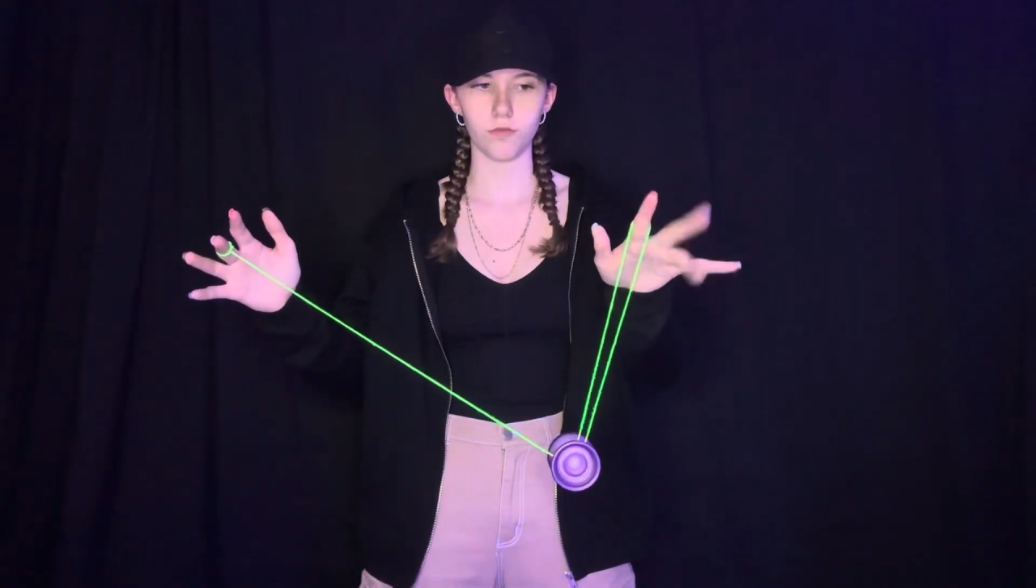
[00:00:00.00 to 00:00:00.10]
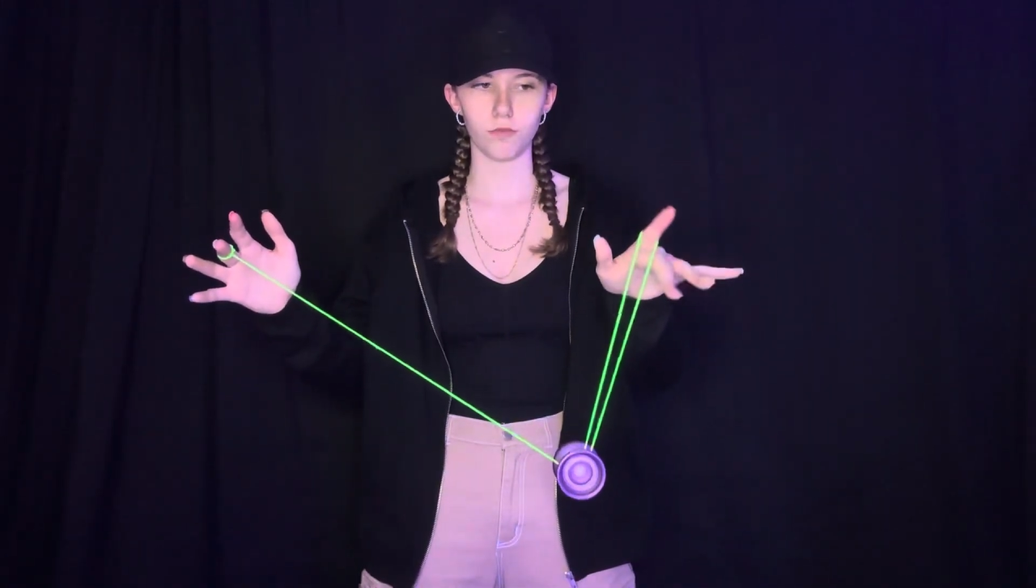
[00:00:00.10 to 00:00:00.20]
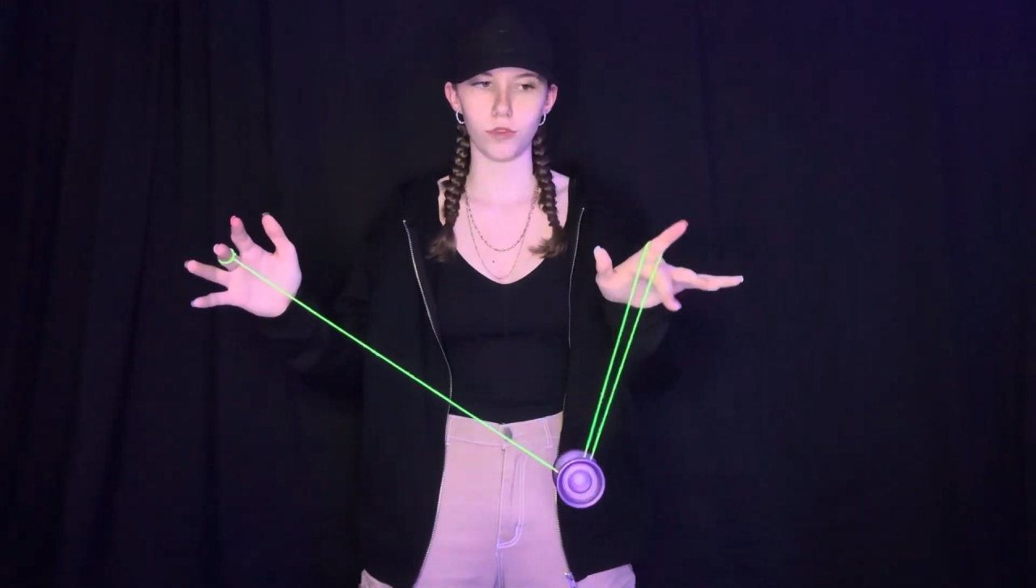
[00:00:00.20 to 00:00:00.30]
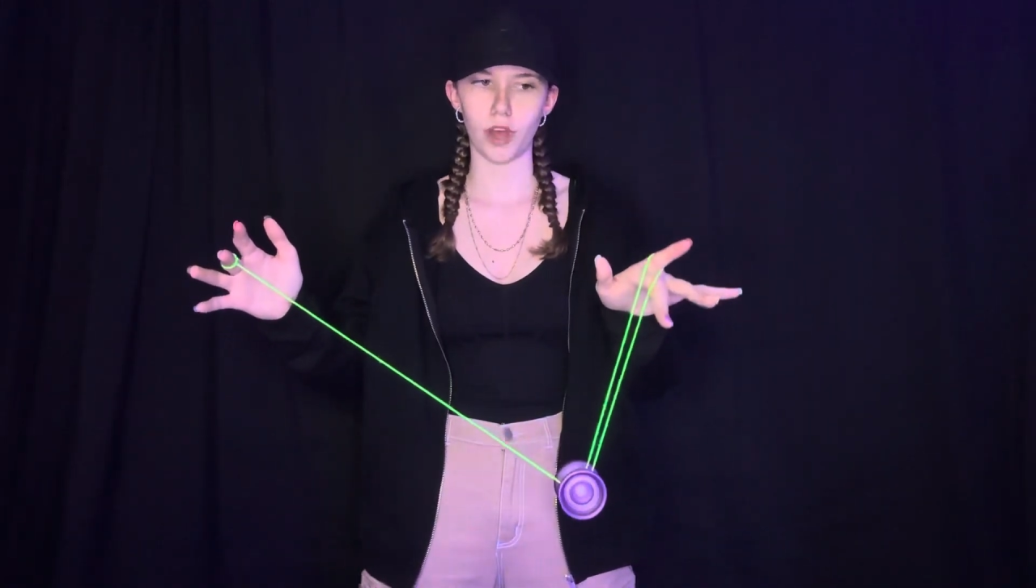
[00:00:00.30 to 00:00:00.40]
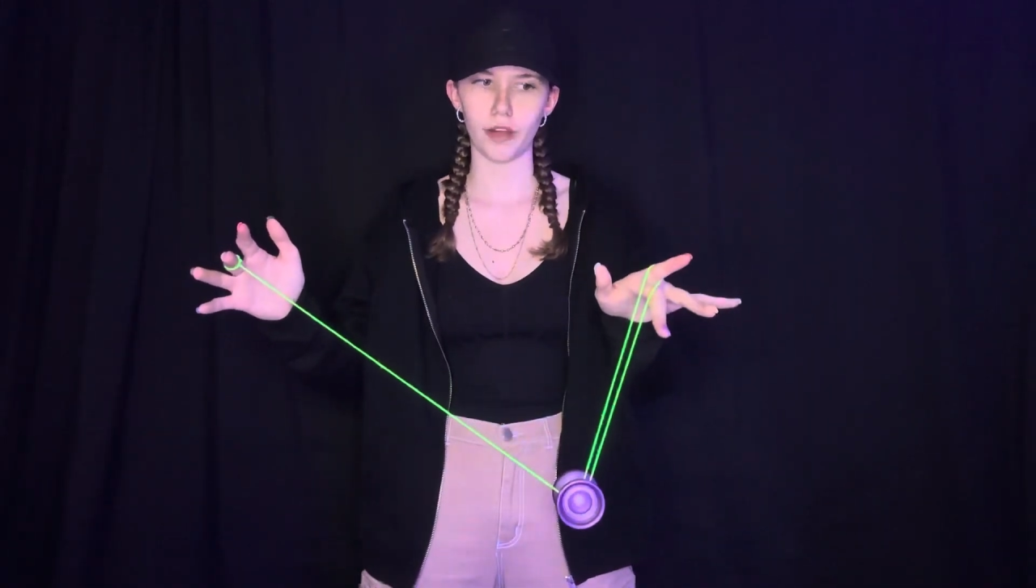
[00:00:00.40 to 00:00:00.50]

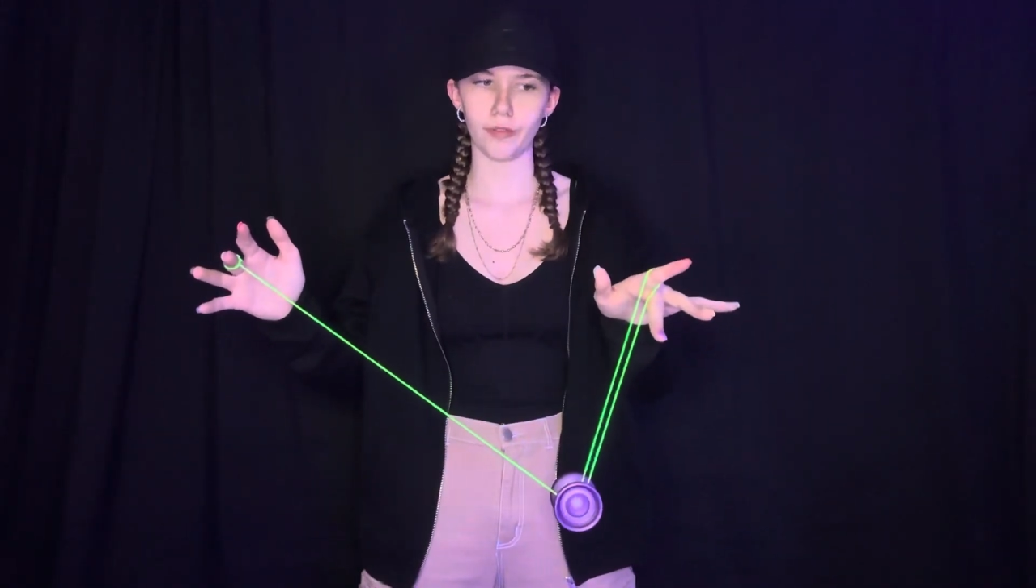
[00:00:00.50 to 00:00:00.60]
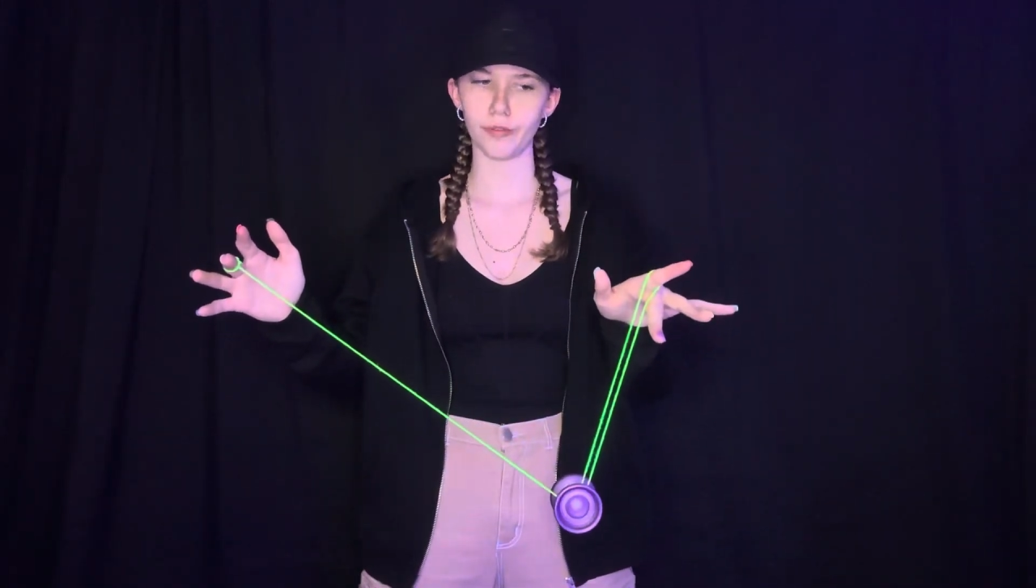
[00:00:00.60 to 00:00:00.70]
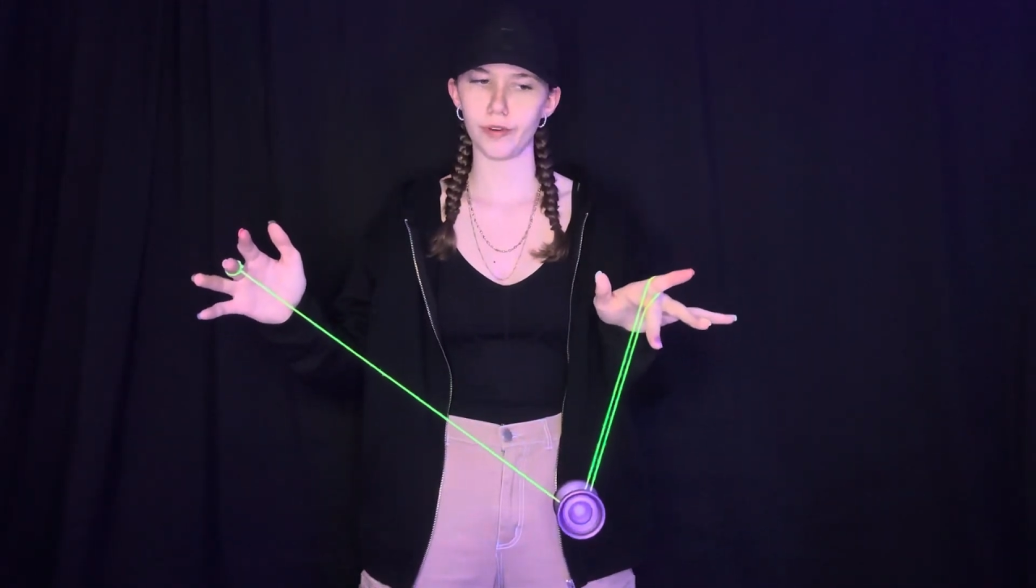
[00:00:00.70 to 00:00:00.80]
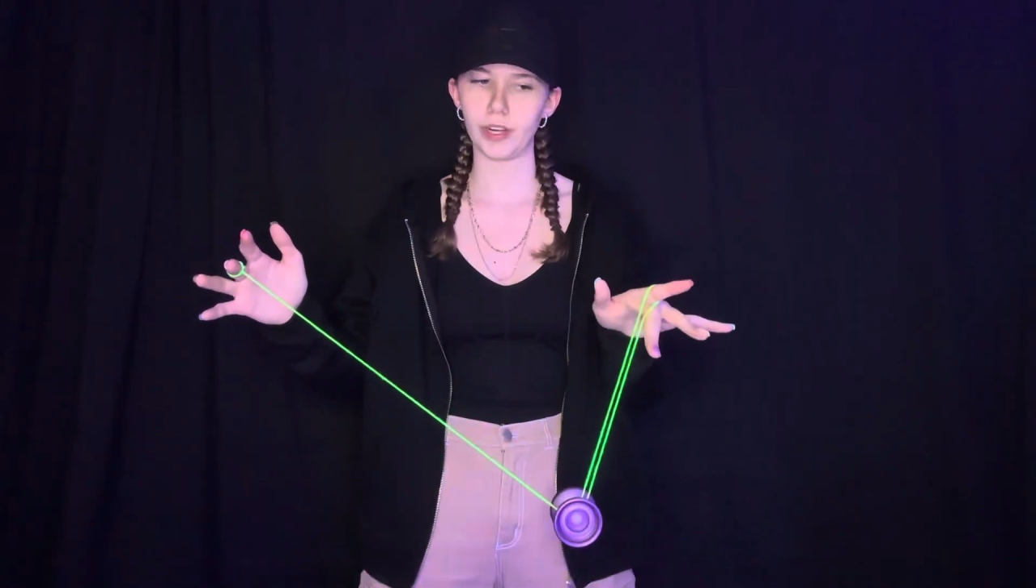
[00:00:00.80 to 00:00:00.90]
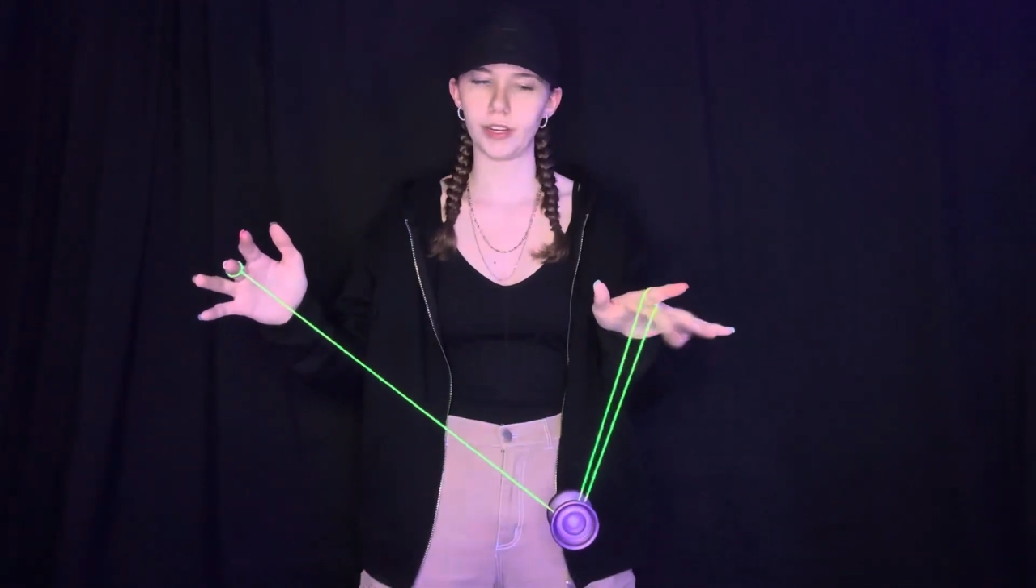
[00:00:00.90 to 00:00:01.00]

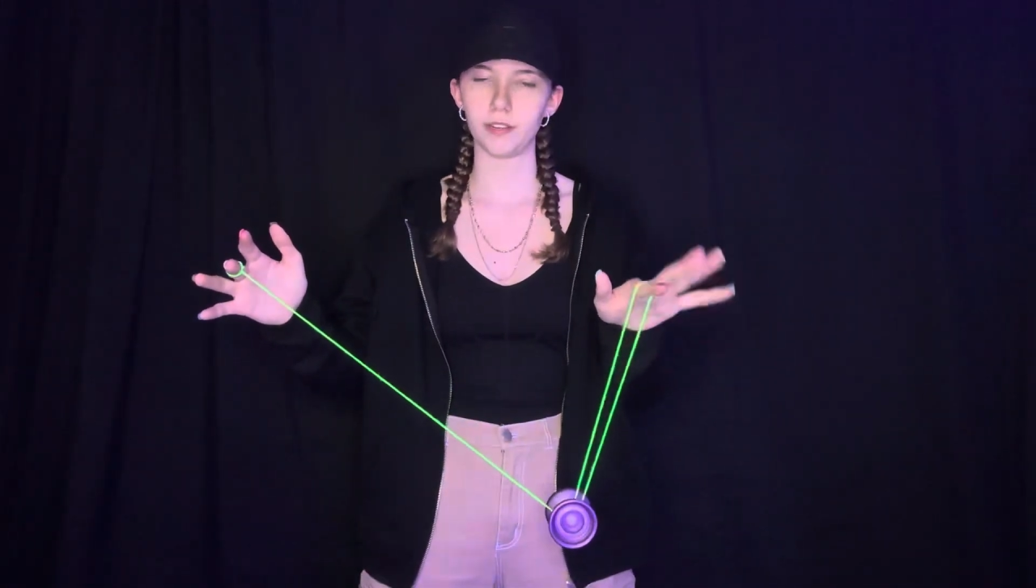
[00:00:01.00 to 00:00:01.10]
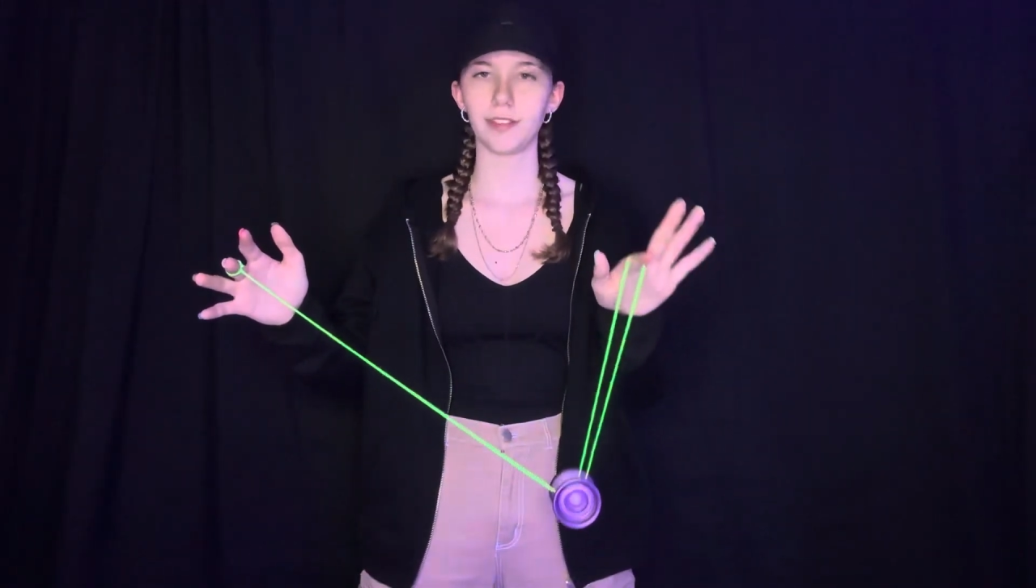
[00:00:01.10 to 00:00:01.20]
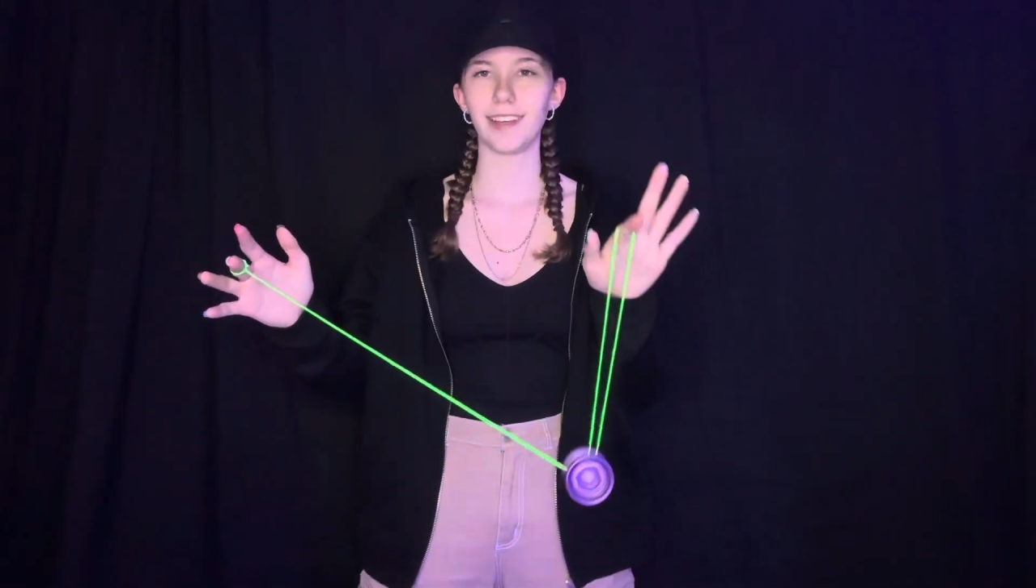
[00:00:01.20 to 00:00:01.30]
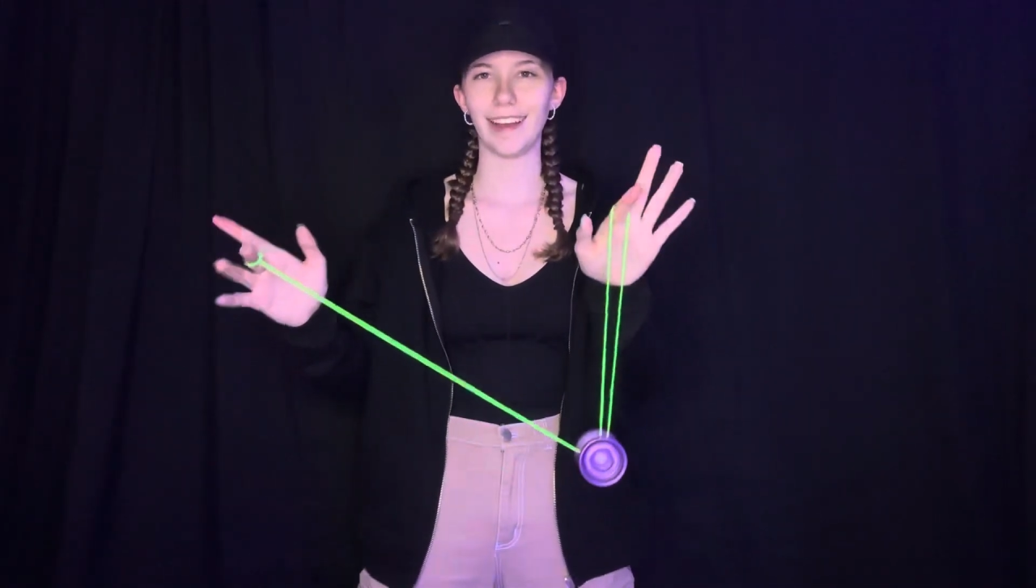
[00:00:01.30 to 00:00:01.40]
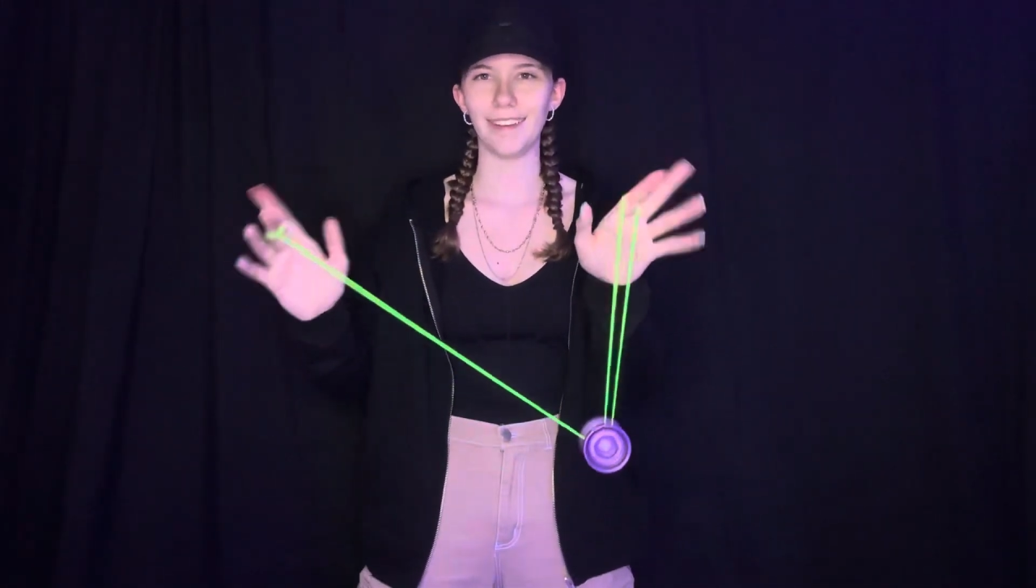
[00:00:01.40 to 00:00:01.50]
non-throw hand,
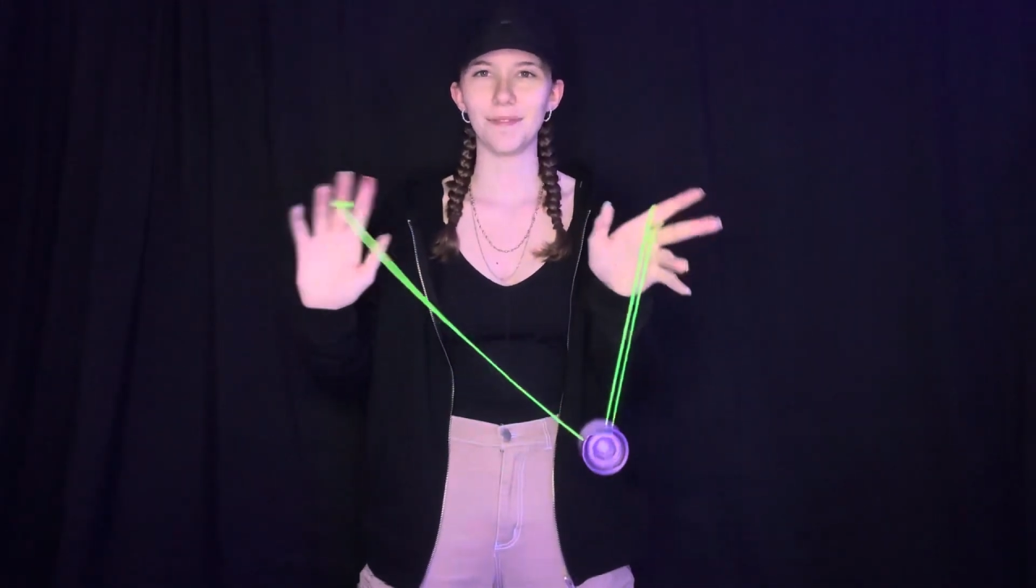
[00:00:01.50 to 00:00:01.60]
yeah,